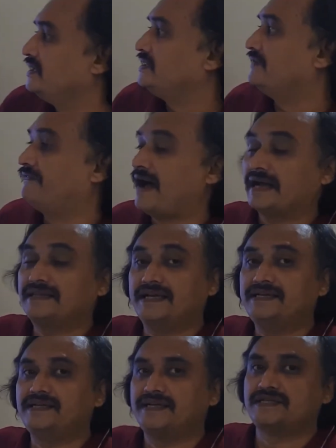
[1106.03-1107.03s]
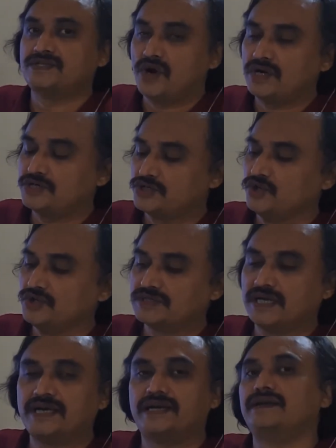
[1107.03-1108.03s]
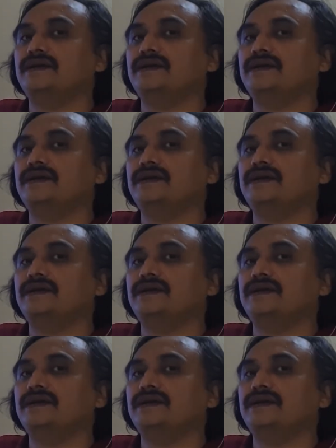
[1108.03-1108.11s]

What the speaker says: The fact that it is not shows that